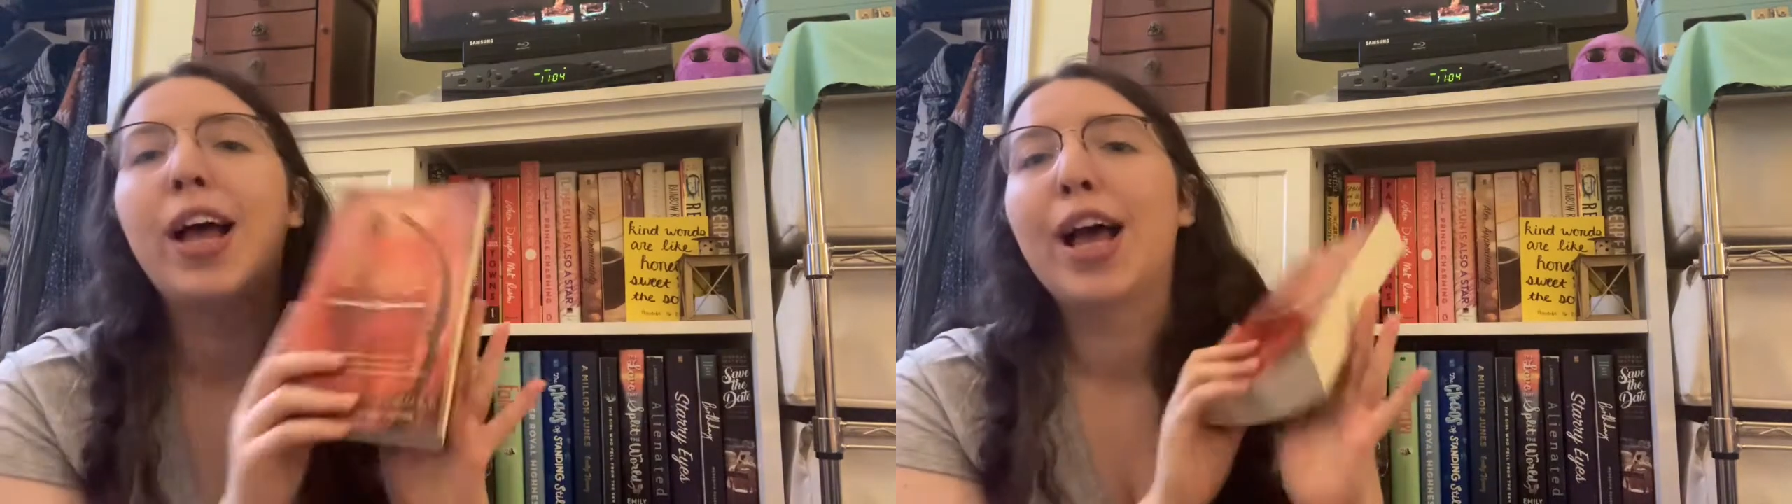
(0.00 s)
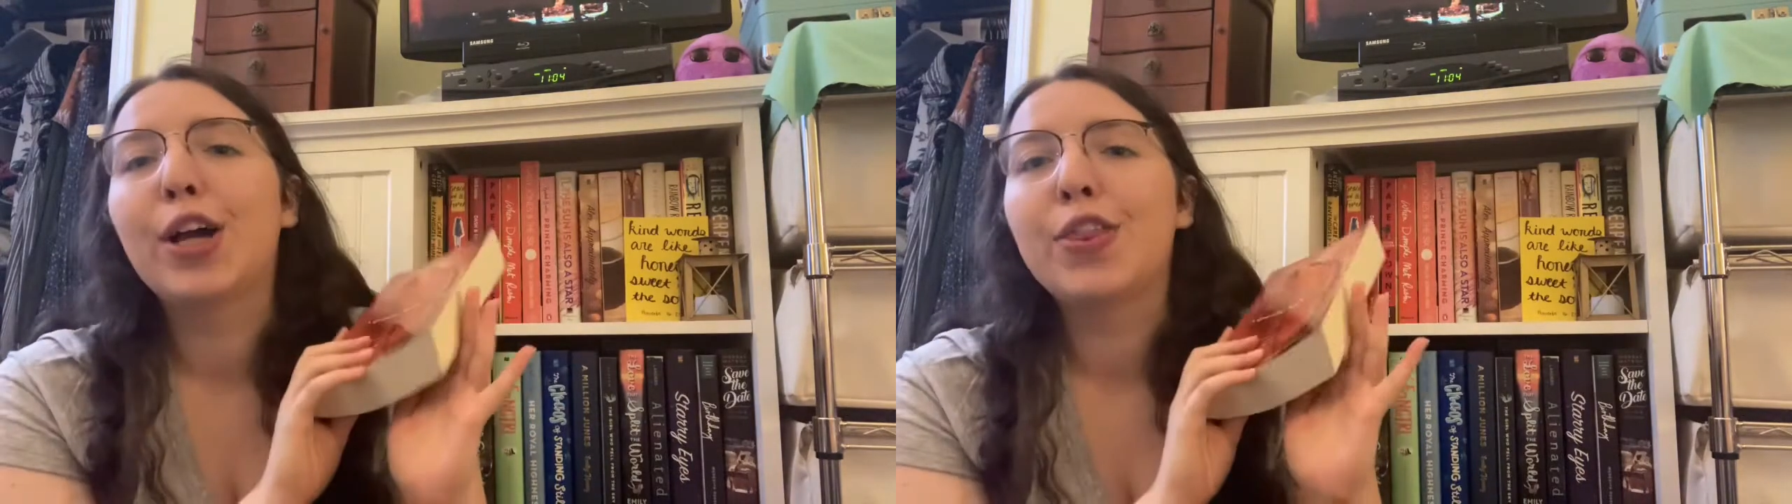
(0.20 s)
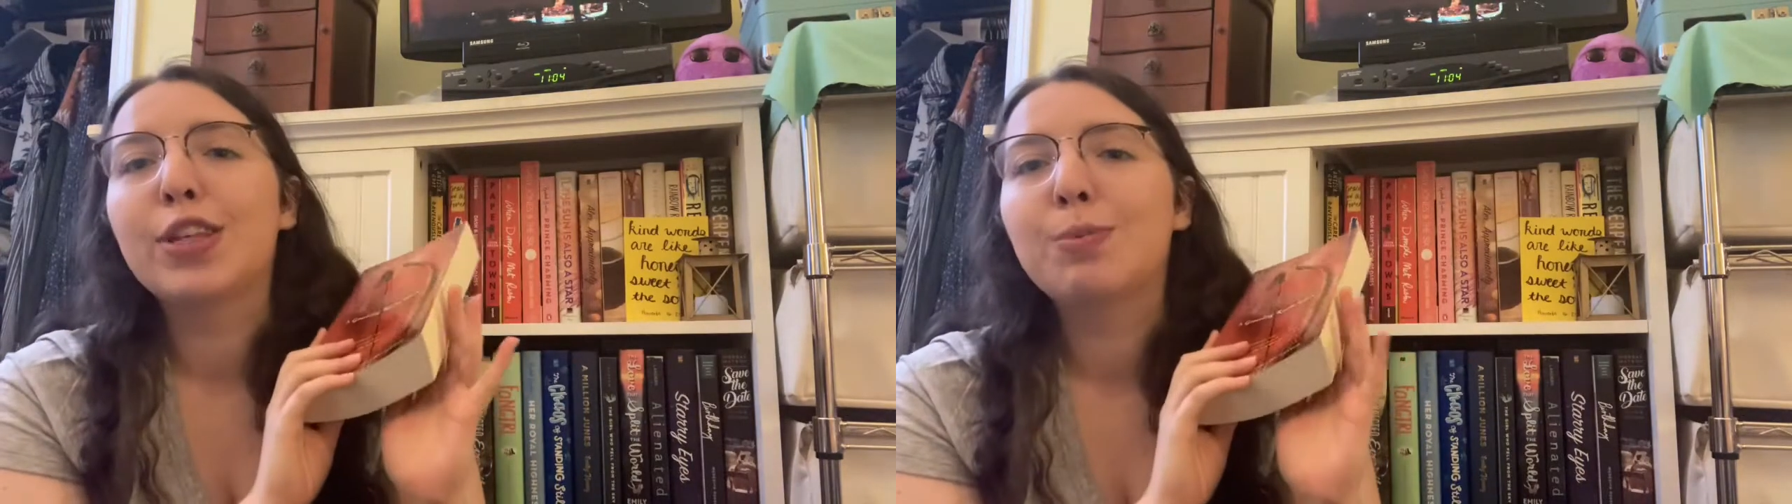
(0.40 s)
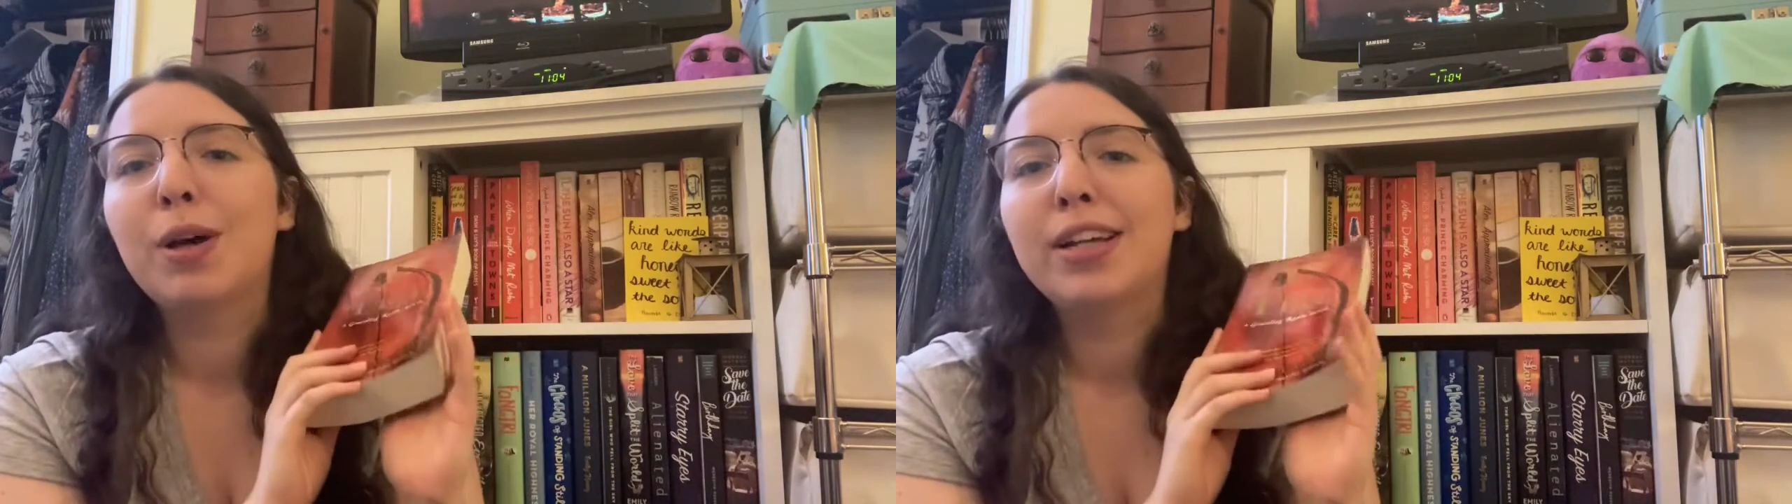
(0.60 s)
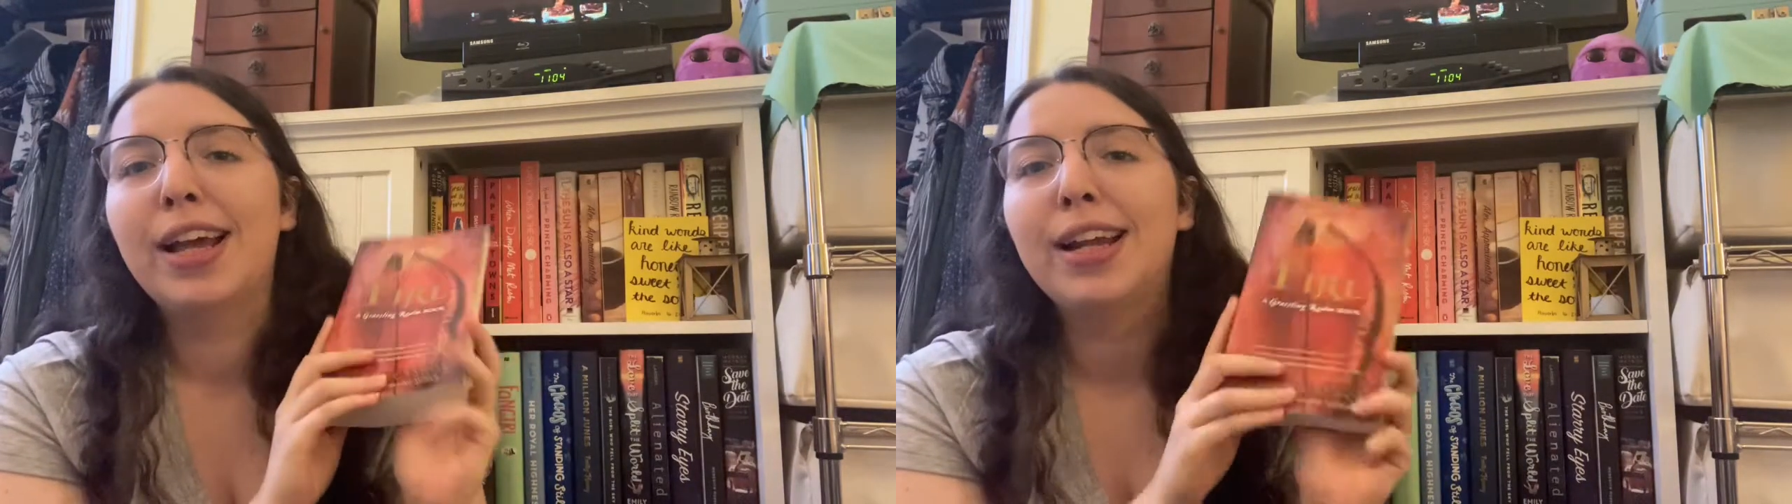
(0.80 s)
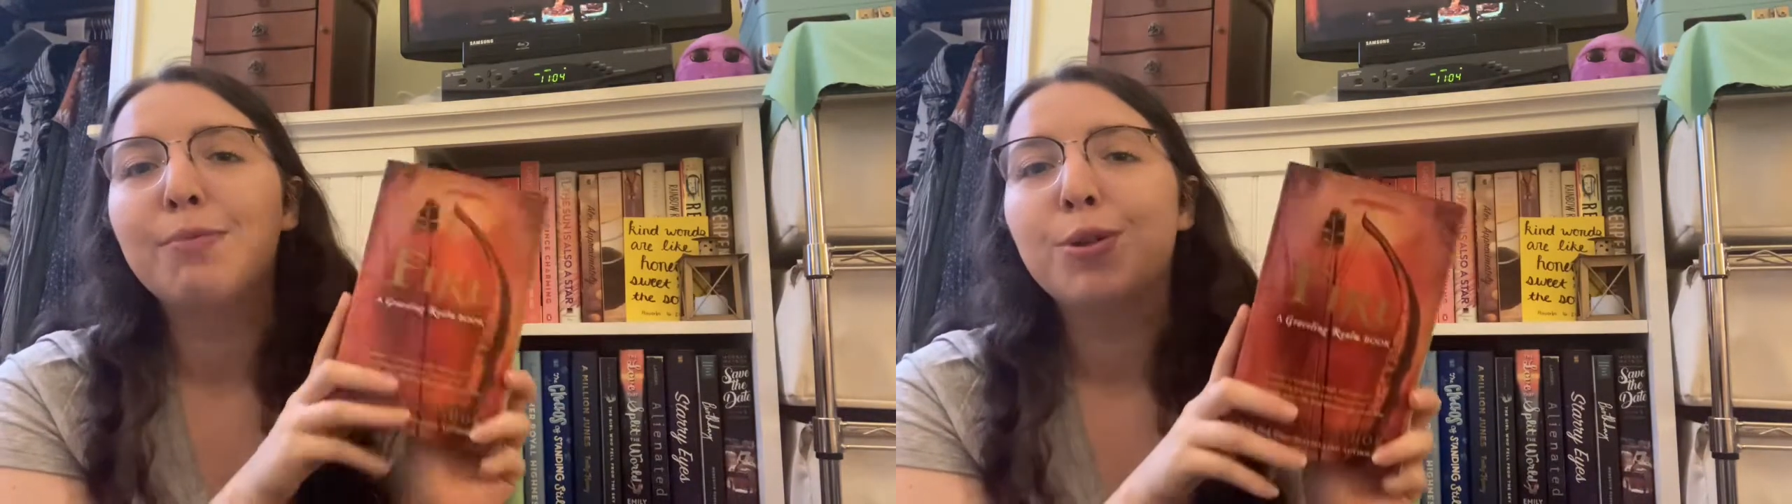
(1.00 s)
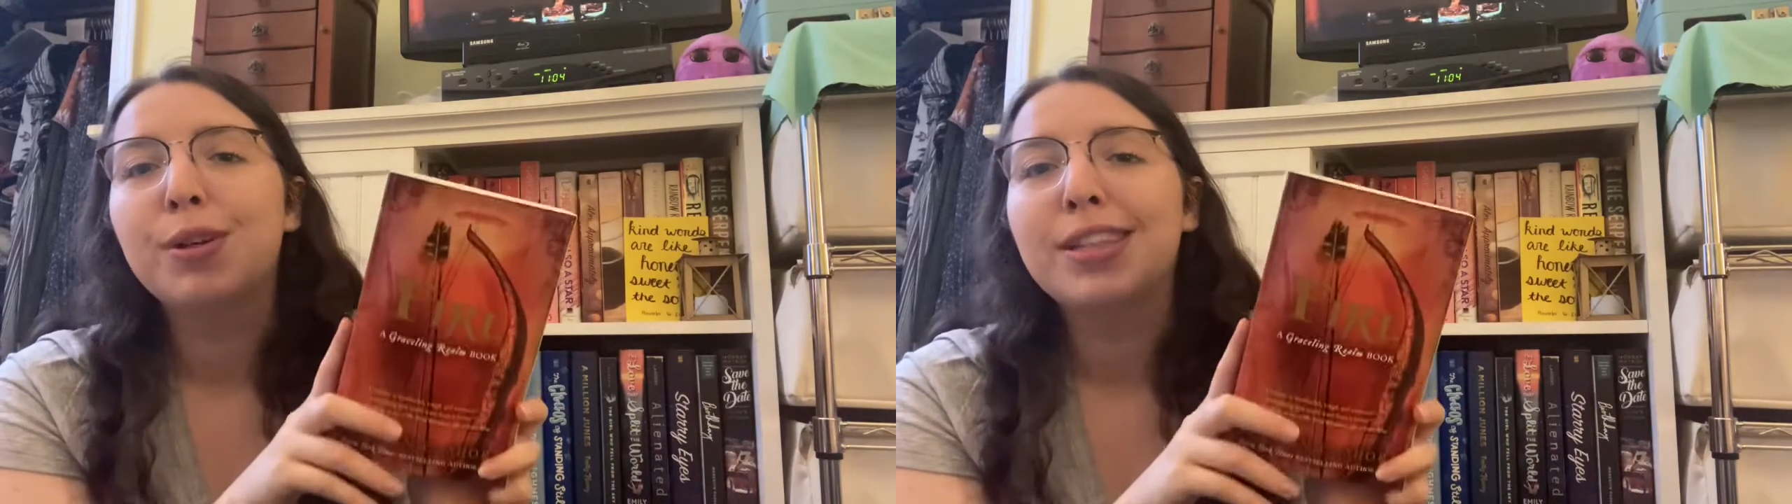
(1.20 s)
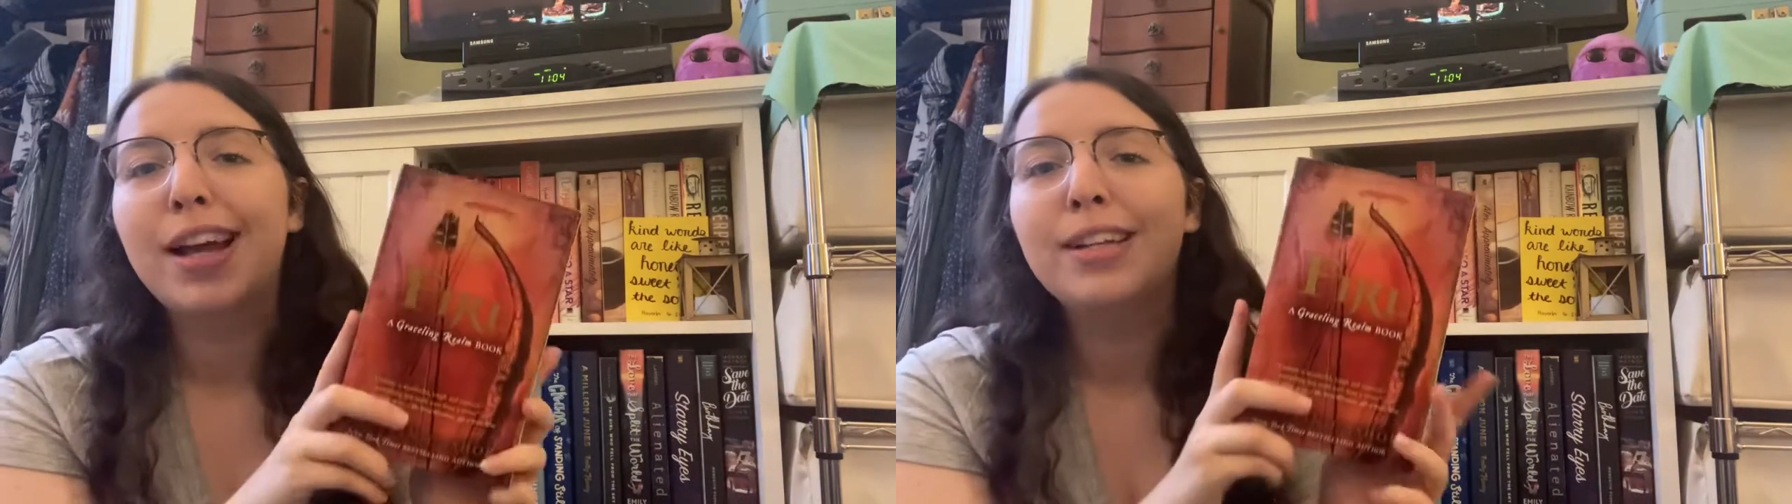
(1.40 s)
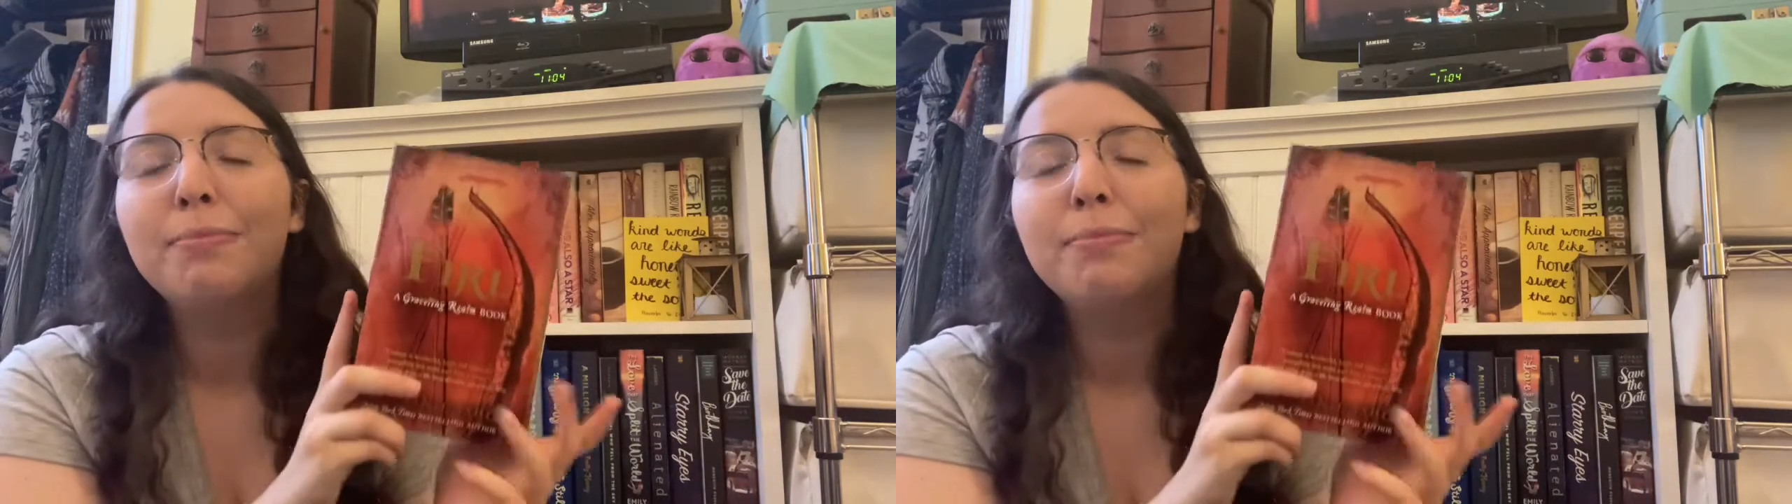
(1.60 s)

I got this one, and I'm so excited